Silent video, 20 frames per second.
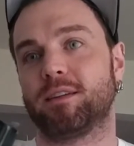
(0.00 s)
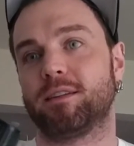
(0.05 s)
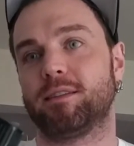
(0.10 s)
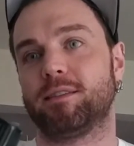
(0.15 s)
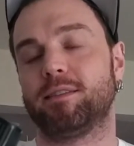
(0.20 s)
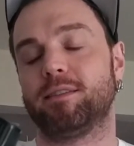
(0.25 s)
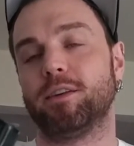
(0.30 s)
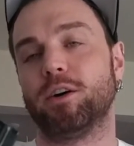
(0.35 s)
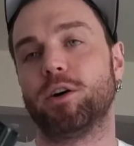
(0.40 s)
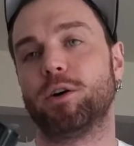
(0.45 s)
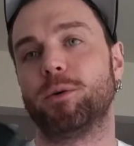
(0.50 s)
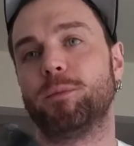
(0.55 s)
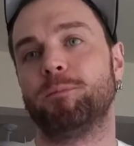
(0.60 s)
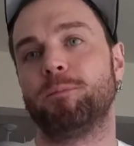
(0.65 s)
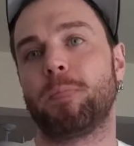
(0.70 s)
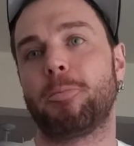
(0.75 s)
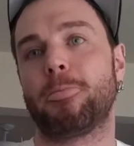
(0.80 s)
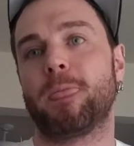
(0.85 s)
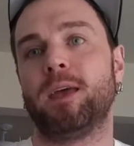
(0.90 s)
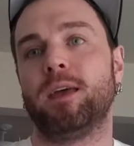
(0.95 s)
So
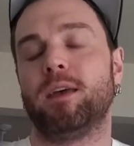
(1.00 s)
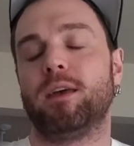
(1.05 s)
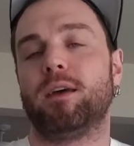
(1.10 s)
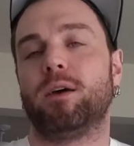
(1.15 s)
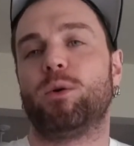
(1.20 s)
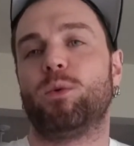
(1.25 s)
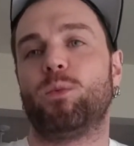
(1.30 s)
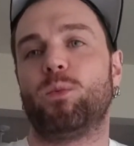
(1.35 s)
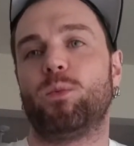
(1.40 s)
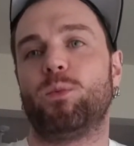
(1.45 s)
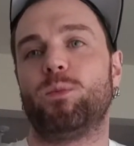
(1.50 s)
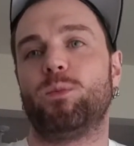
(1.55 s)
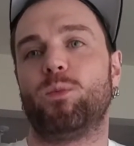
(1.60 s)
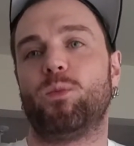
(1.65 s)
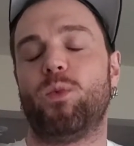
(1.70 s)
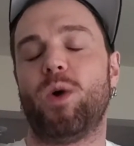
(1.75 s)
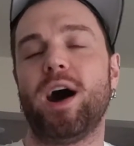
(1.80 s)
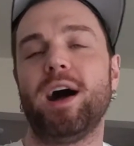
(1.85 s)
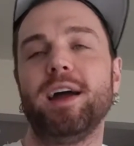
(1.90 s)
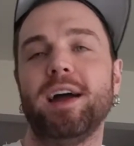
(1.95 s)

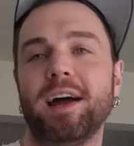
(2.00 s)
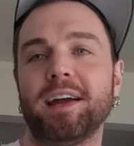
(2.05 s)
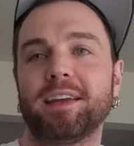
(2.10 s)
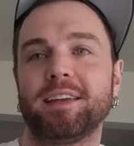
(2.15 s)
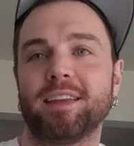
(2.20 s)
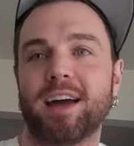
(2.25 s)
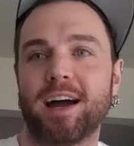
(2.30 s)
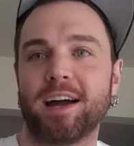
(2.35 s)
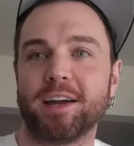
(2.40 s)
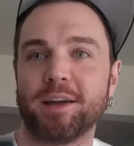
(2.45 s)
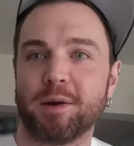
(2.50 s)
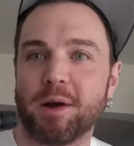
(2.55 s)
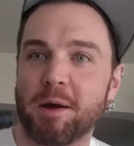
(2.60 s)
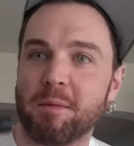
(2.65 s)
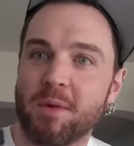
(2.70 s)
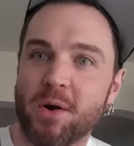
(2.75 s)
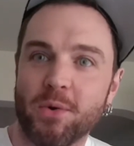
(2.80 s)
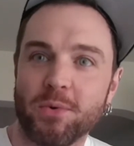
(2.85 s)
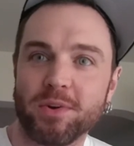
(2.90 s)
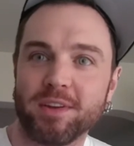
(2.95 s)
why
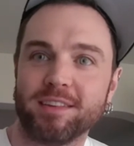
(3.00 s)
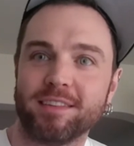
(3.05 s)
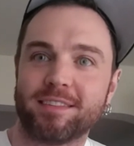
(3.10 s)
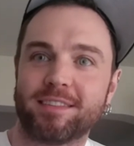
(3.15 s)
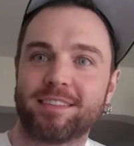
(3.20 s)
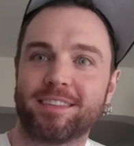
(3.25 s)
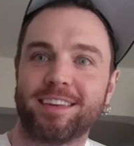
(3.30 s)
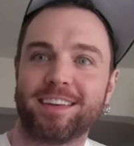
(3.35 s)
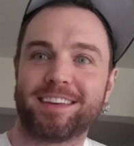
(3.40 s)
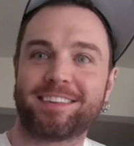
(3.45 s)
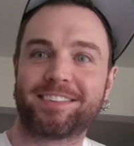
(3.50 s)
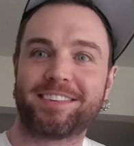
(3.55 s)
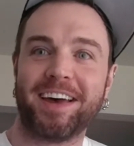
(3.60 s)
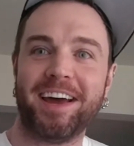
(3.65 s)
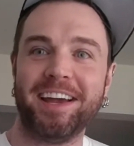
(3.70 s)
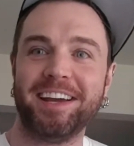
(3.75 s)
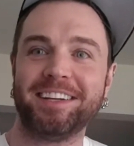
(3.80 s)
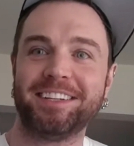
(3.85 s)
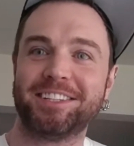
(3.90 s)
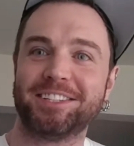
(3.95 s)
I'm always
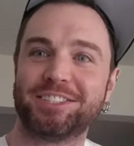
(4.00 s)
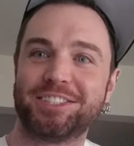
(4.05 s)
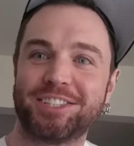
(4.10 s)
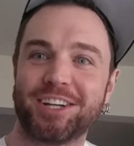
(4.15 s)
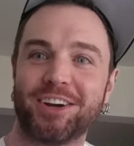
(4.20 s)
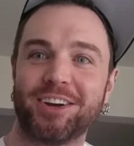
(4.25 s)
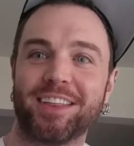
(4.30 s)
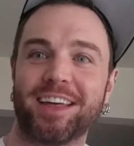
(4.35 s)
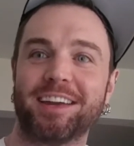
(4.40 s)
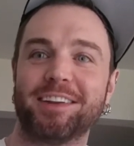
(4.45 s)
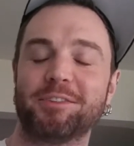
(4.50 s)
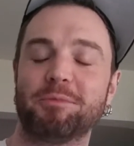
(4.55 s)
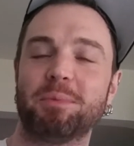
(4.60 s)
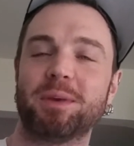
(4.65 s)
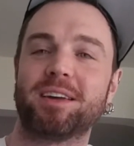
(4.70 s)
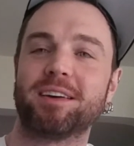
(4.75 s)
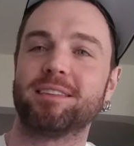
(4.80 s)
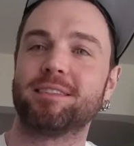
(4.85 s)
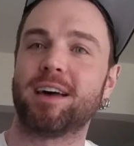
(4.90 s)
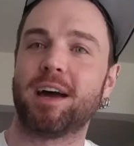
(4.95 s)
excited to share that is
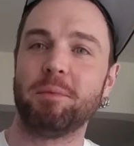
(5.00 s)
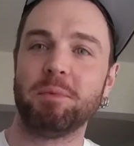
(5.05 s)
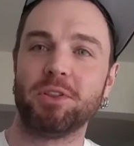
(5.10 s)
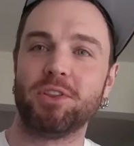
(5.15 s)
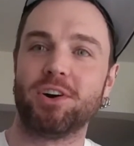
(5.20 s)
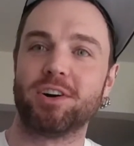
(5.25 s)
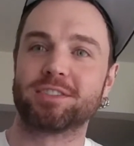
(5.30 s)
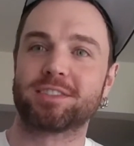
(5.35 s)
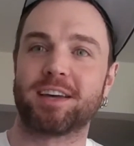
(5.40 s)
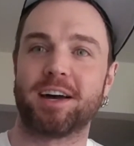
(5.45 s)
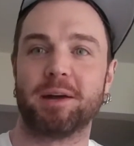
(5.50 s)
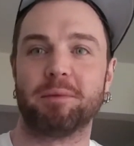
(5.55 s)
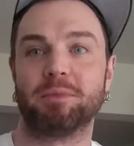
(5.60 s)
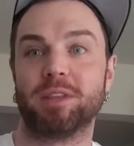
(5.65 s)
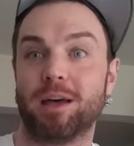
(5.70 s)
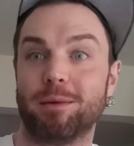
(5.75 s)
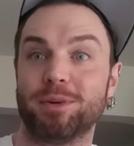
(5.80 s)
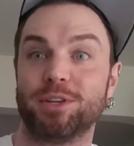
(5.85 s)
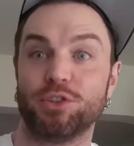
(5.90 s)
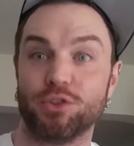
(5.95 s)
because I'm a long-time
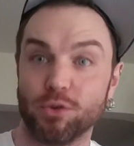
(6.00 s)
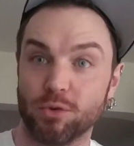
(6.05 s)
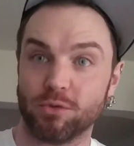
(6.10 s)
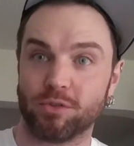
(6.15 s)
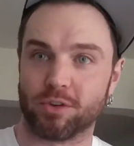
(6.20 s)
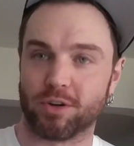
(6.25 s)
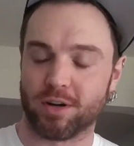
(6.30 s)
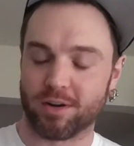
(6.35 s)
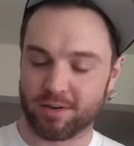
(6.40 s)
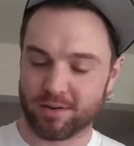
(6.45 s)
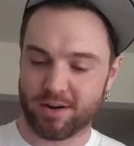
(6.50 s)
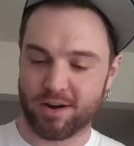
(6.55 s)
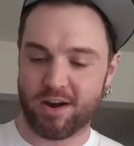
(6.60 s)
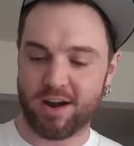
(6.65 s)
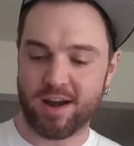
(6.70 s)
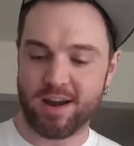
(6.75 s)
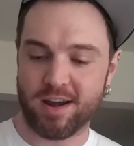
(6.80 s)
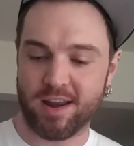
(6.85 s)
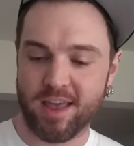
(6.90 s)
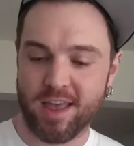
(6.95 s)
lemon user,
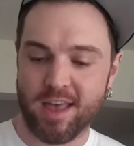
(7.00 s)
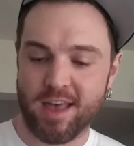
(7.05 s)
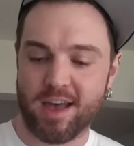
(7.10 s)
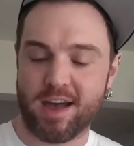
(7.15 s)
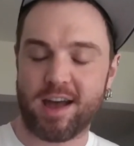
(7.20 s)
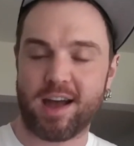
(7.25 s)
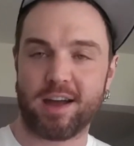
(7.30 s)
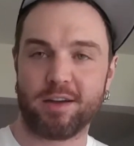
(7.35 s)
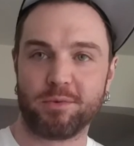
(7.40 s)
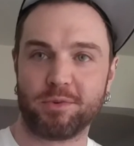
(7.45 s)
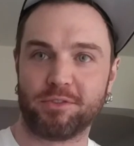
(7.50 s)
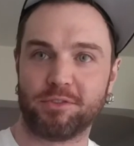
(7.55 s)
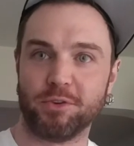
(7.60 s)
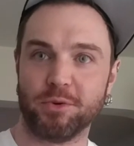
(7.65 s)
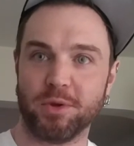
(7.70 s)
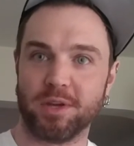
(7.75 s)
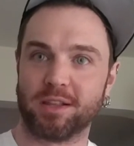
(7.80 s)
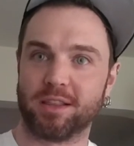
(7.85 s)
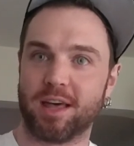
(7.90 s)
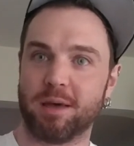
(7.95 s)
alright? I was
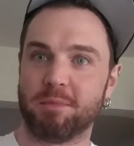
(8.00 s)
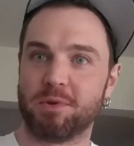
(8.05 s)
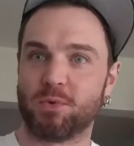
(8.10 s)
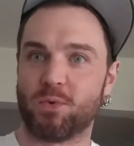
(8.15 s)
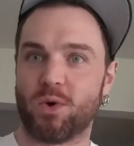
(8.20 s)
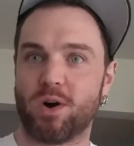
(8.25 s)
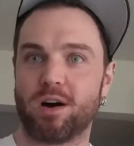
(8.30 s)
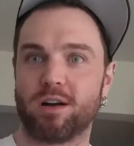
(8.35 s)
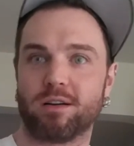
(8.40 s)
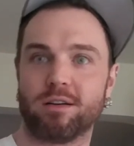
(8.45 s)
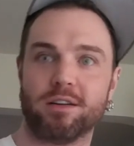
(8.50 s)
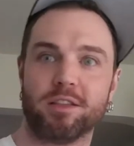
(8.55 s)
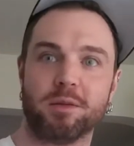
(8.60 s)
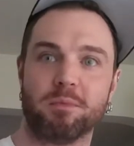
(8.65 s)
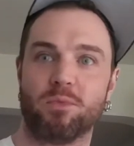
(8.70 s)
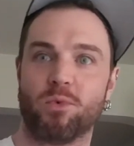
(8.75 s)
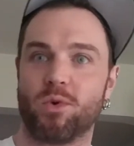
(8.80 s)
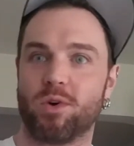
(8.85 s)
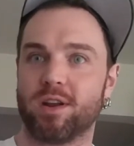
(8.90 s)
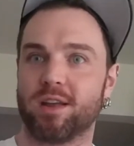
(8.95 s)
doing lemon water in the
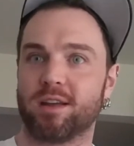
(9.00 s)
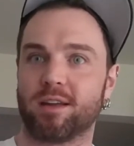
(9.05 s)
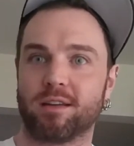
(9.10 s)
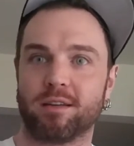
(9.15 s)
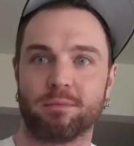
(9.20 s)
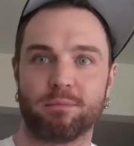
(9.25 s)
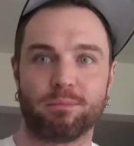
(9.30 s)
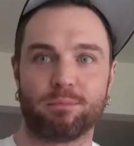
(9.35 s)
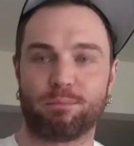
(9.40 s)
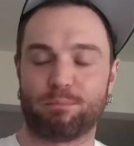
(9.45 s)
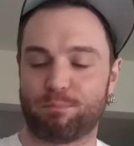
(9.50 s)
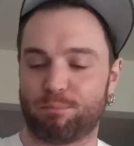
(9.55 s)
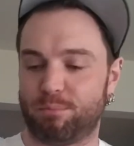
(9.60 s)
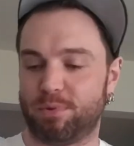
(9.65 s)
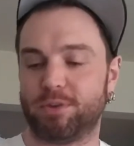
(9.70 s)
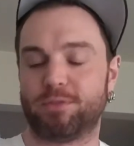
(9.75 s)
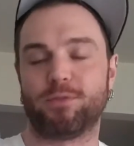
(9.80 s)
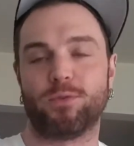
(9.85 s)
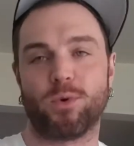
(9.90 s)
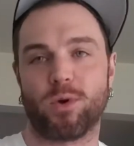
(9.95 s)
morning
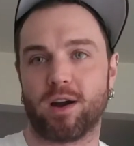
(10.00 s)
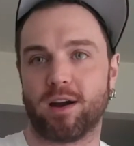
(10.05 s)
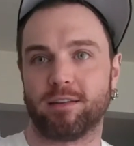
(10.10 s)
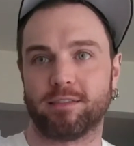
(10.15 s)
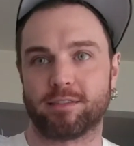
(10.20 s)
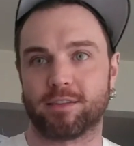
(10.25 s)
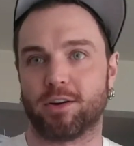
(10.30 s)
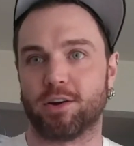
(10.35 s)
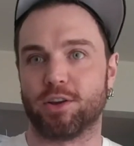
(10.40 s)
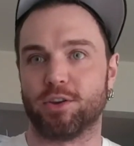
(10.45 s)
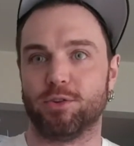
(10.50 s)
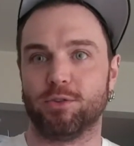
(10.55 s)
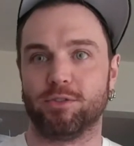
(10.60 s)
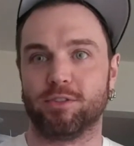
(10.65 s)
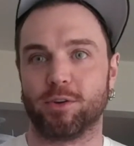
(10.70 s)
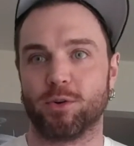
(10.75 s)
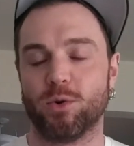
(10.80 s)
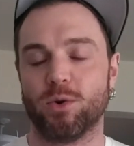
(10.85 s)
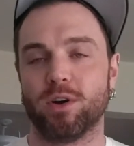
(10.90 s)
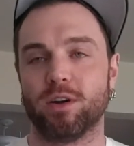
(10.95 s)
before I started
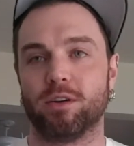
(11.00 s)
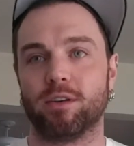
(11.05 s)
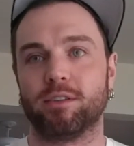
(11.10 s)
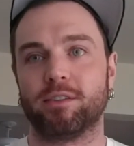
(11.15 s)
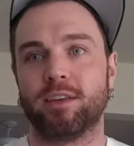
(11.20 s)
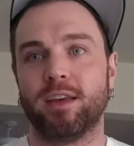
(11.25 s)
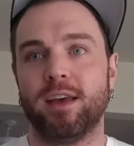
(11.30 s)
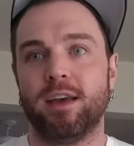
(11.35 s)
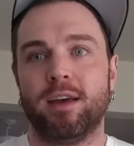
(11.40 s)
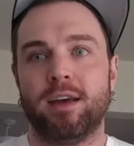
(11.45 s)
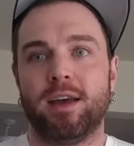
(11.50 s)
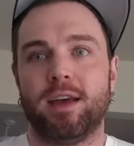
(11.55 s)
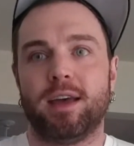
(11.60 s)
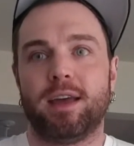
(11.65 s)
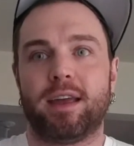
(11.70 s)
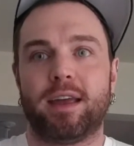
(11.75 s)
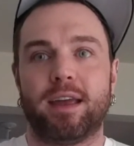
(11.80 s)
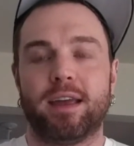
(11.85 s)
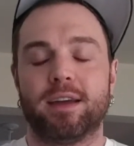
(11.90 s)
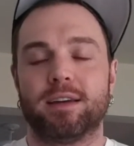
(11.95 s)
using oils.
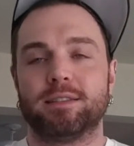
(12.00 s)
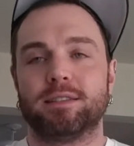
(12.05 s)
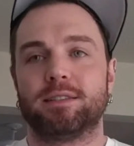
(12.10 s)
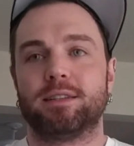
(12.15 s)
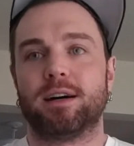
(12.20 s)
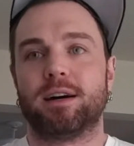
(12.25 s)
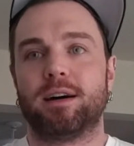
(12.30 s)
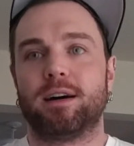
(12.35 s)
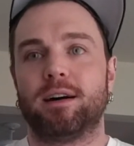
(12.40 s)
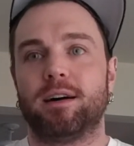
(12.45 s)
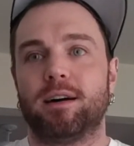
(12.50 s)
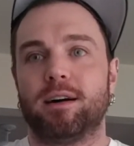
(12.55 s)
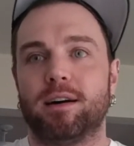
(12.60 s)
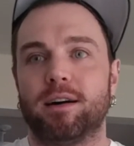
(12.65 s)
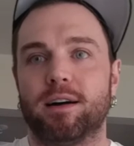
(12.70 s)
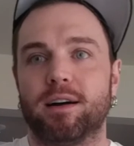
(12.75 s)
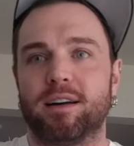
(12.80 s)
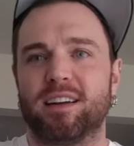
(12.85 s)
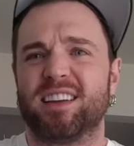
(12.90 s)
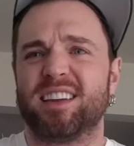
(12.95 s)
And
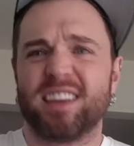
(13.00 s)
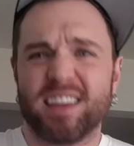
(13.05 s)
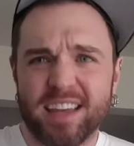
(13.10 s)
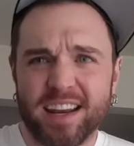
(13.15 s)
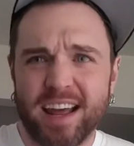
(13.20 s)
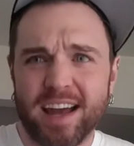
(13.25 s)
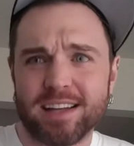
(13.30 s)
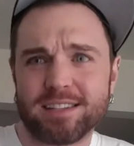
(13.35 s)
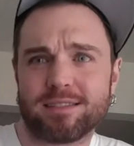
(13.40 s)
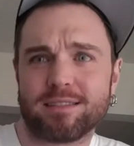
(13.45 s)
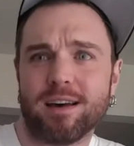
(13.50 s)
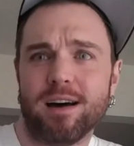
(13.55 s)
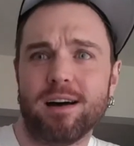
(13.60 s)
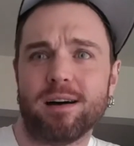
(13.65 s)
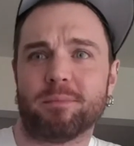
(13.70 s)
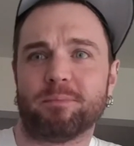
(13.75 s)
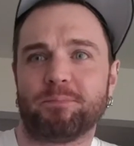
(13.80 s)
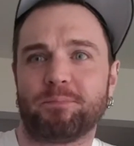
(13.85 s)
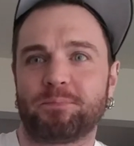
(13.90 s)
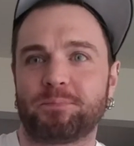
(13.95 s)
it adds
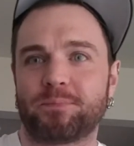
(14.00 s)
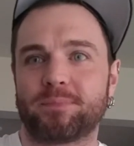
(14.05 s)
up.